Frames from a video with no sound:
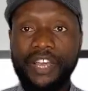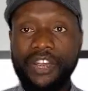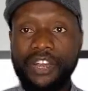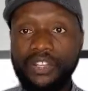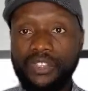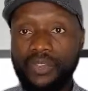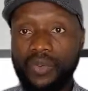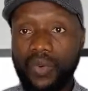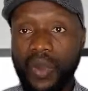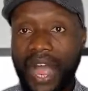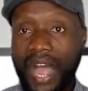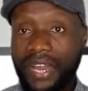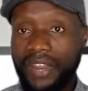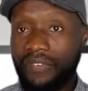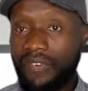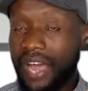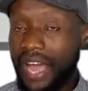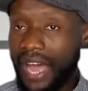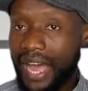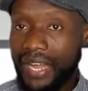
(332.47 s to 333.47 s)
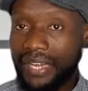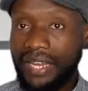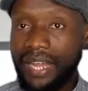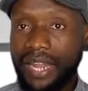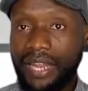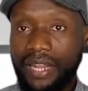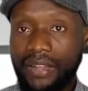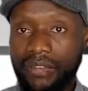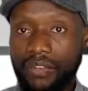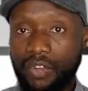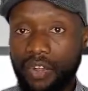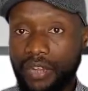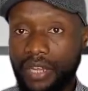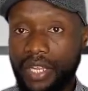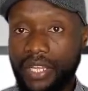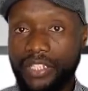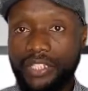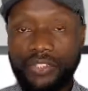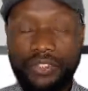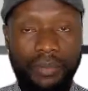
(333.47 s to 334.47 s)
So I never had that
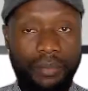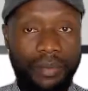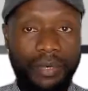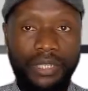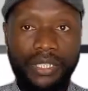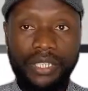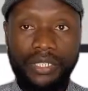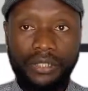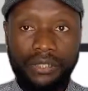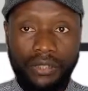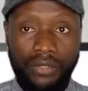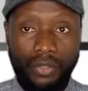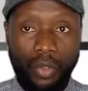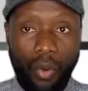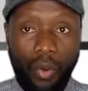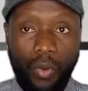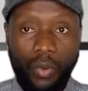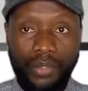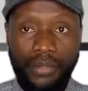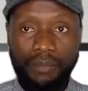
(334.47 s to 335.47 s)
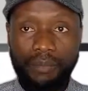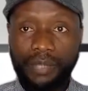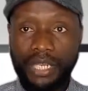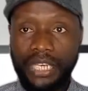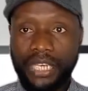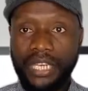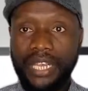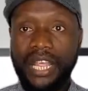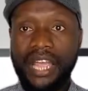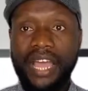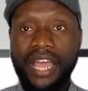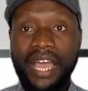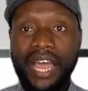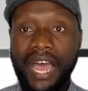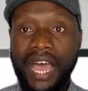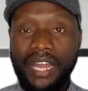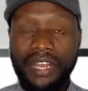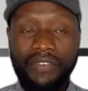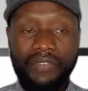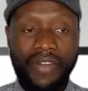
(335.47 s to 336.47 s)
knowledge. Nobody told me.
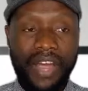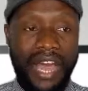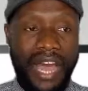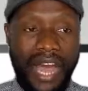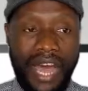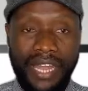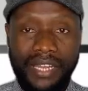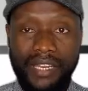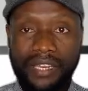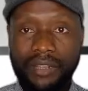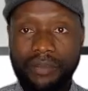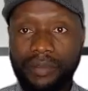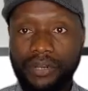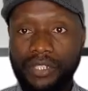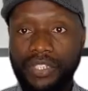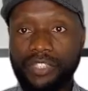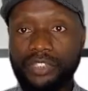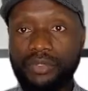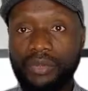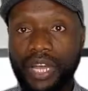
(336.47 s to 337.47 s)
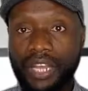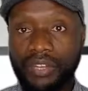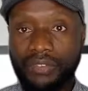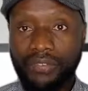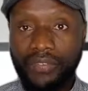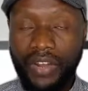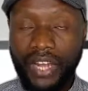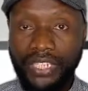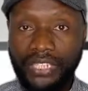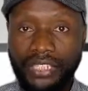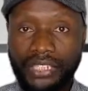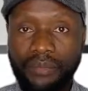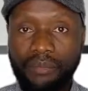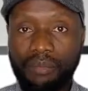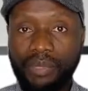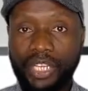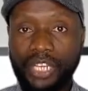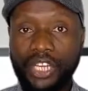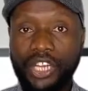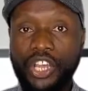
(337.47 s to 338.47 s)
I never had anybody to advise
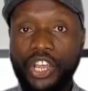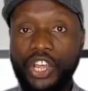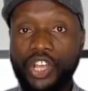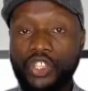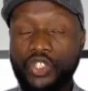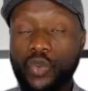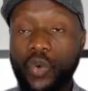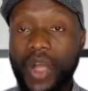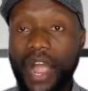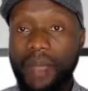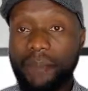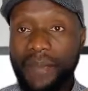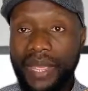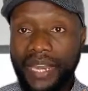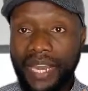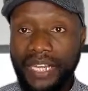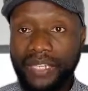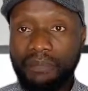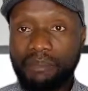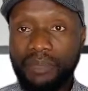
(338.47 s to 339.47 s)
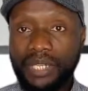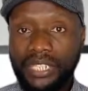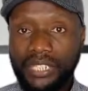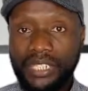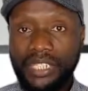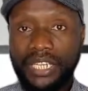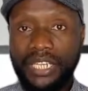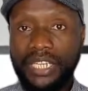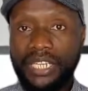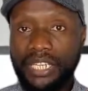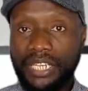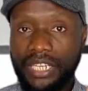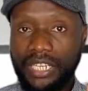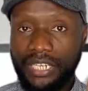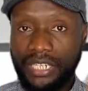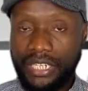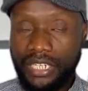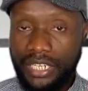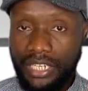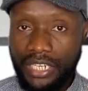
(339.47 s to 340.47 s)
me. So I made that mistake in
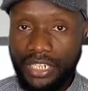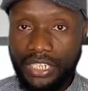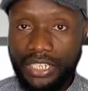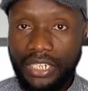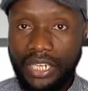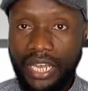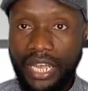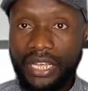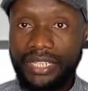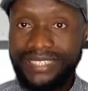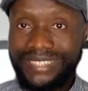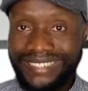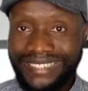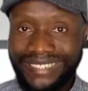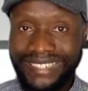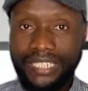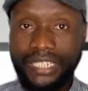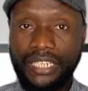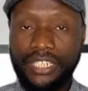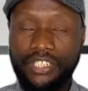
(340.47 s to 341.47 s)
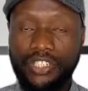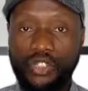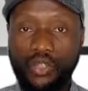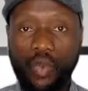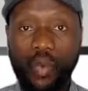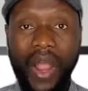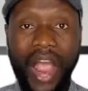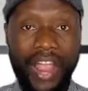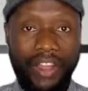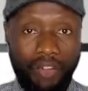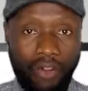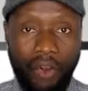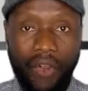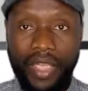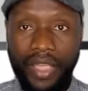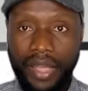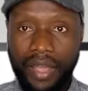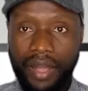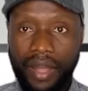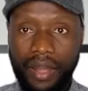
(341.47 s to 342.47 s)
the initial stage. So I got a
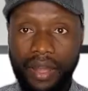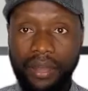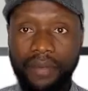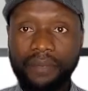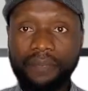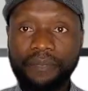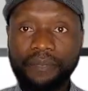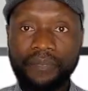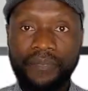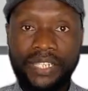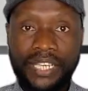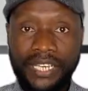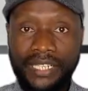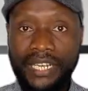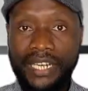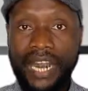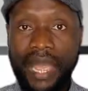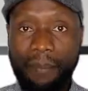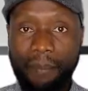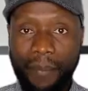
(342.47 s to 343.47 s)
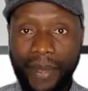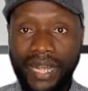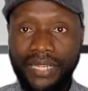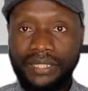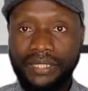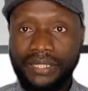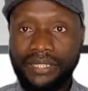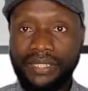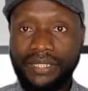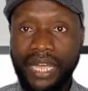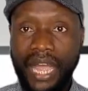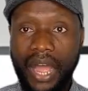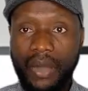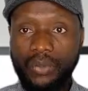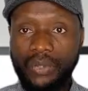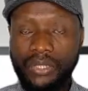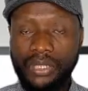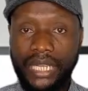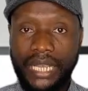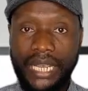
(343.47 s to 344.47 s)
car, then I parked it
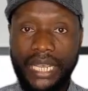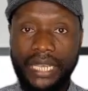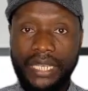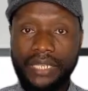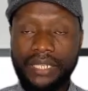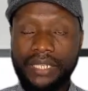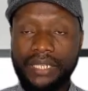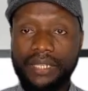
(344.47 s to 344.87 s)
outside.